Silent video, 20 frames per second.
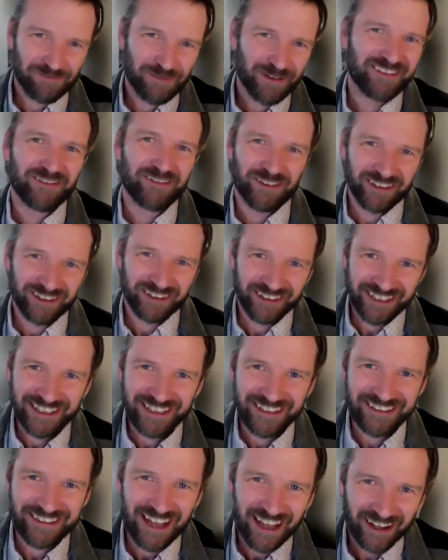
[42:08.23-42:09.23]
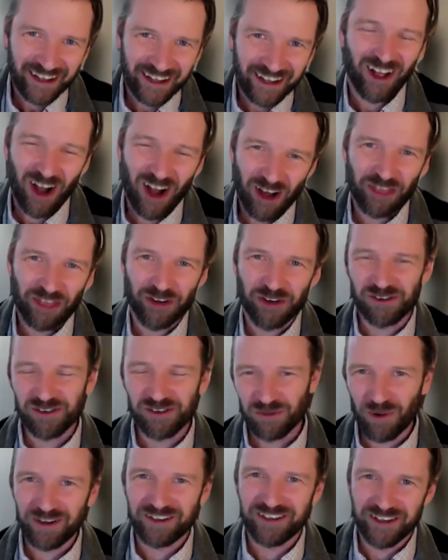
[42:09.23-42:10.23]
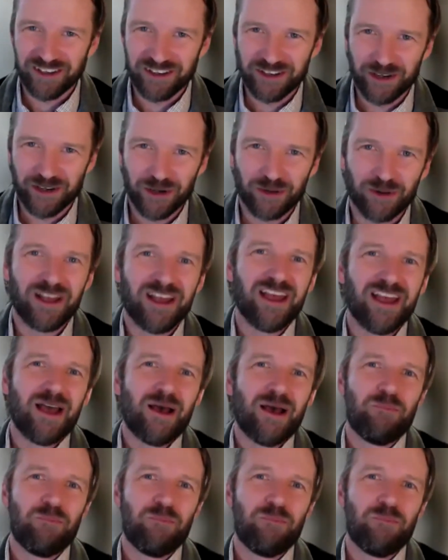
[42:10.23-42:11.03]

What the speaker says: specifically tell authors what to do.